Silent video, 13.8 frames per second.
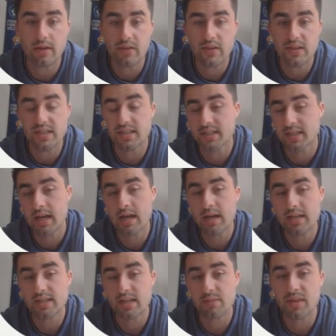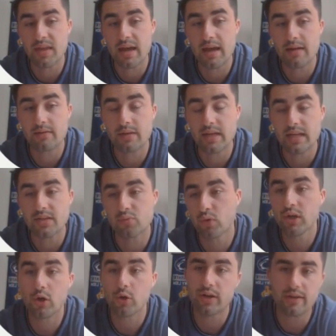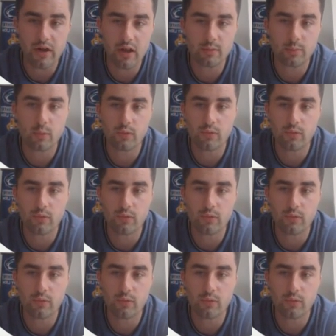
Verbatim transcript: and this is something that is really only available